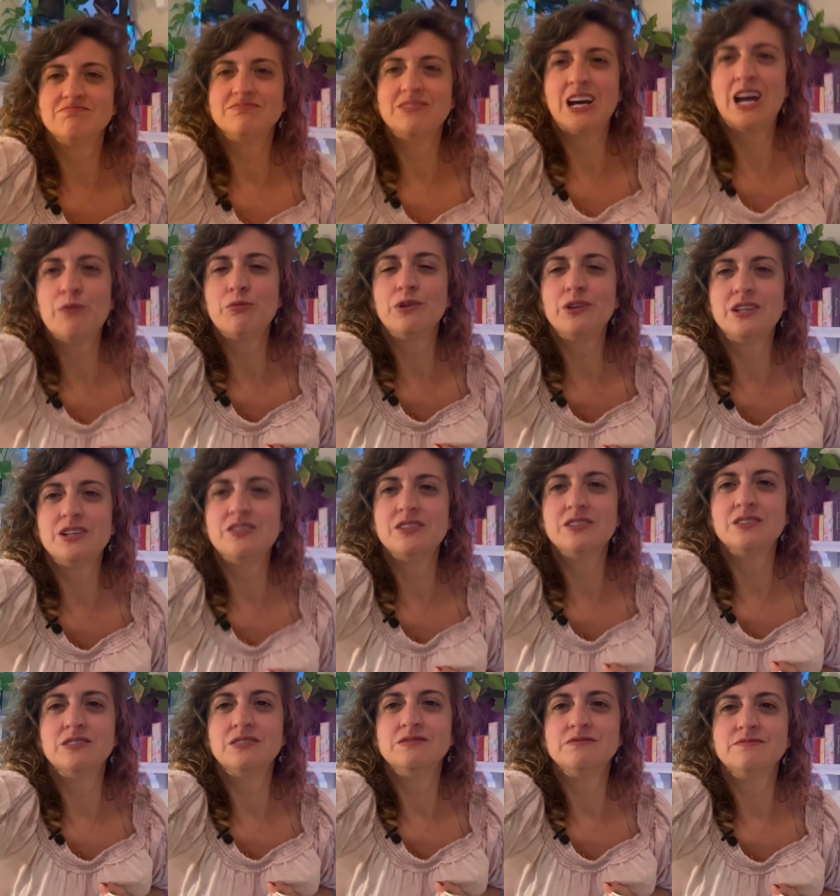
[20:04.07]
I really
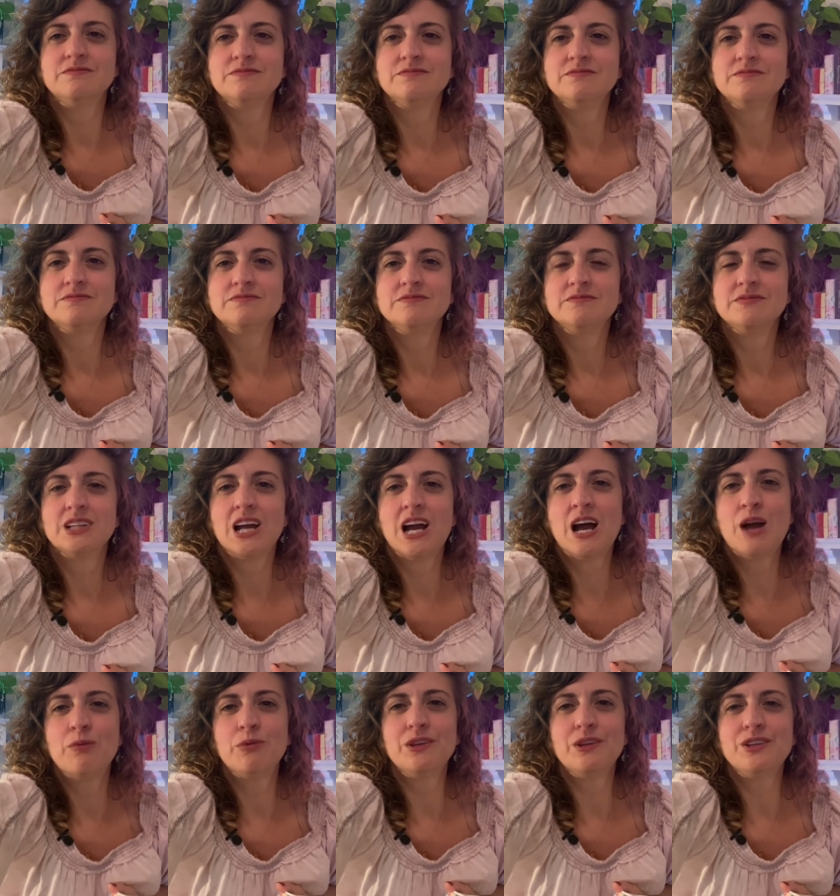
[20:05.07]
do.
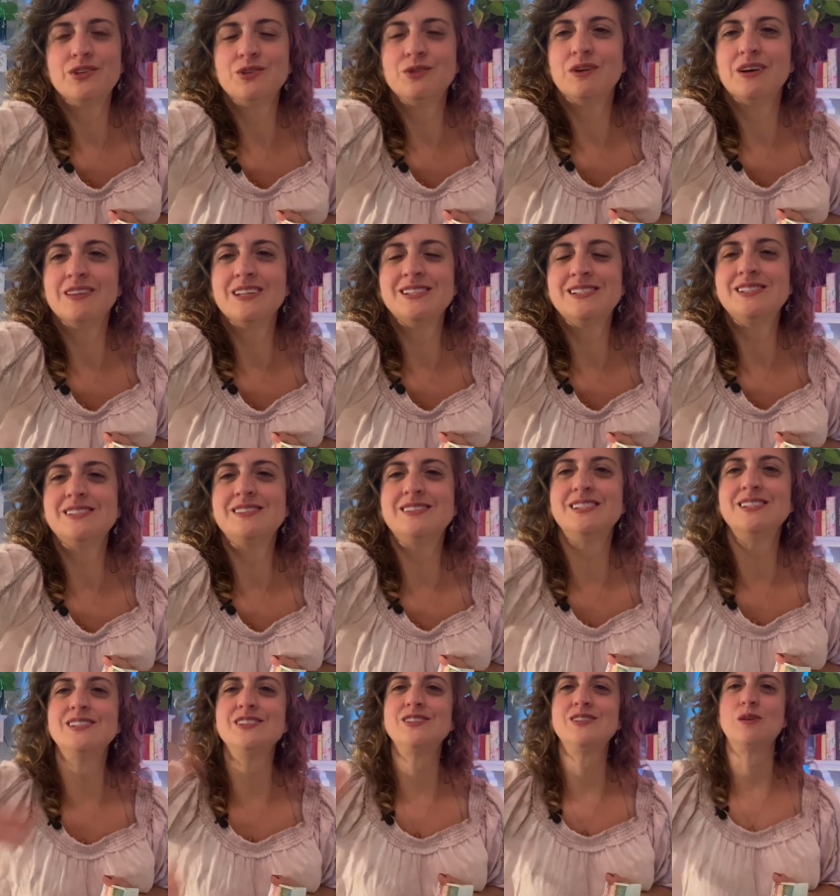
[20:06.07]
I really do. This is
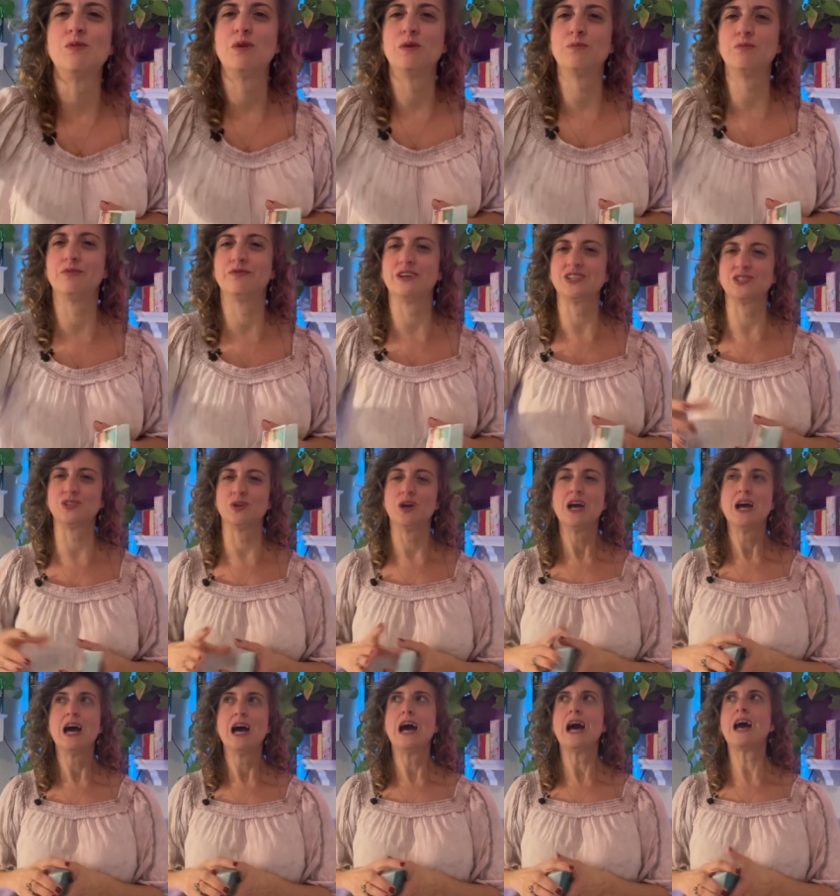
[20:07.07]
this is so unprofessional.
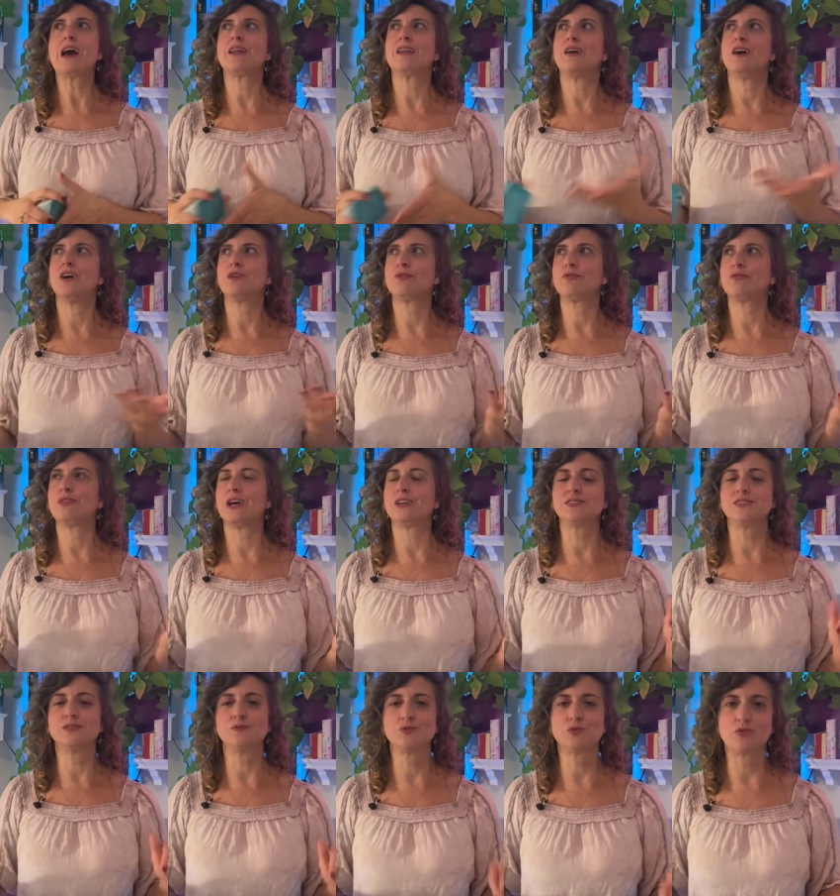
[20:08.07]
I got
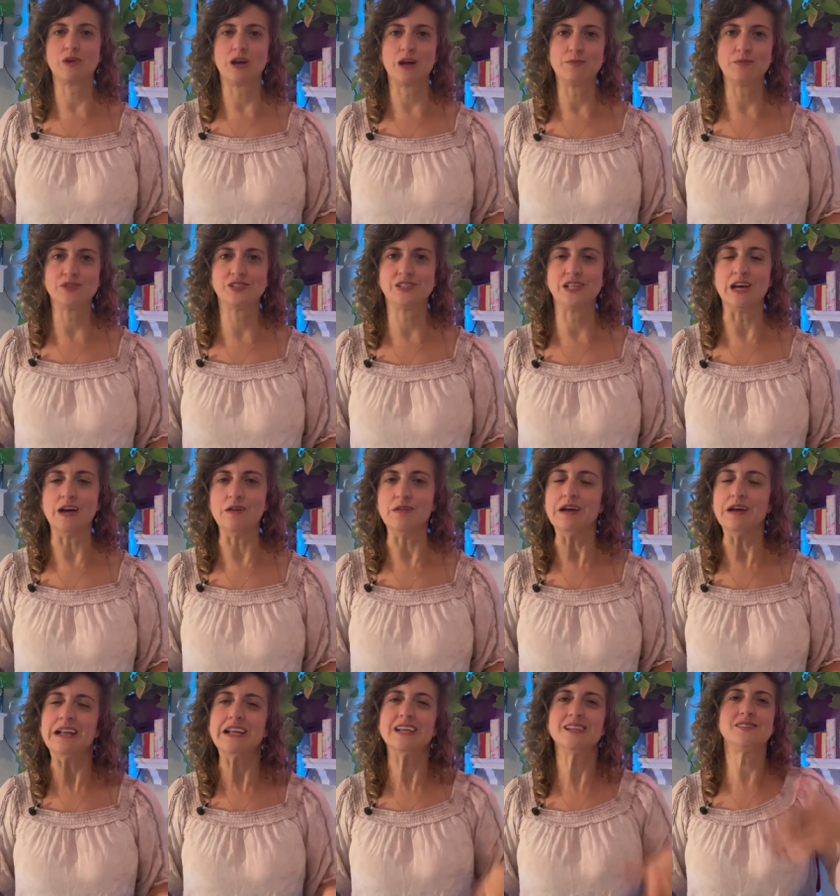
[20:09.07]
100,000 subscribers now
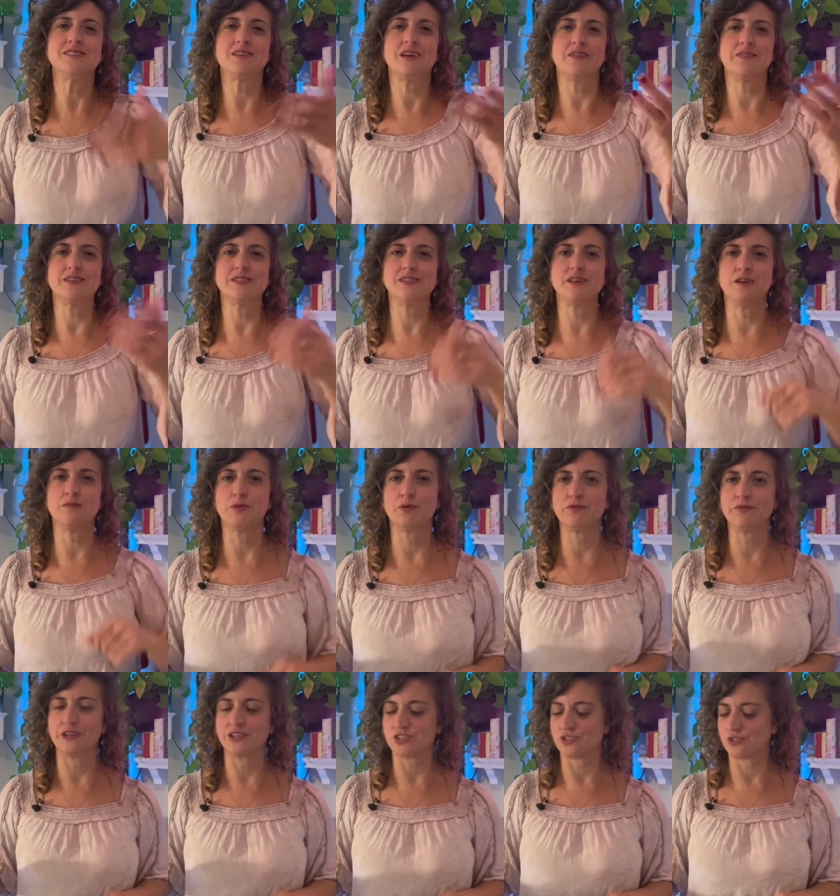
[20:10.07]
and I still got this
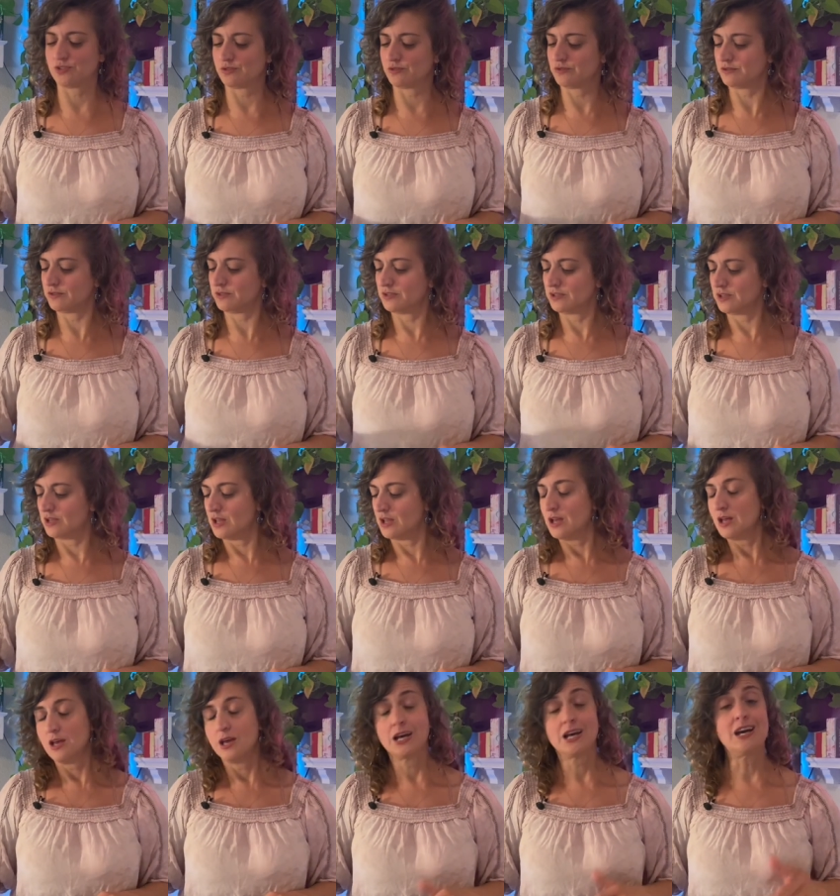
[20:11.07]
unprofessional.
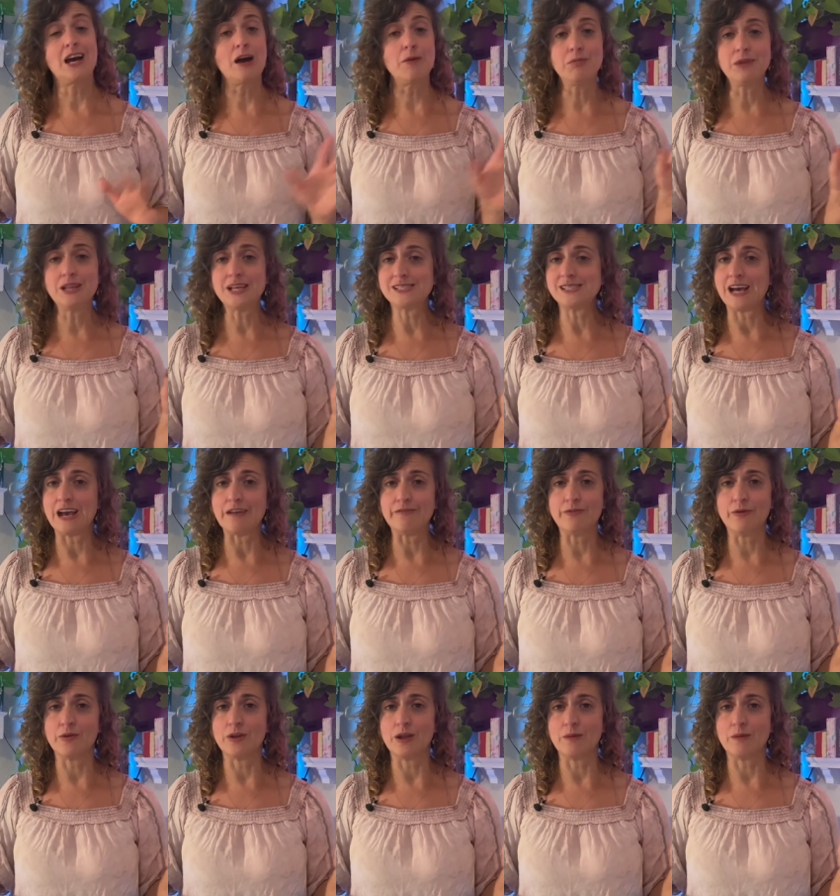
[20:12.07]
God bless iPhone.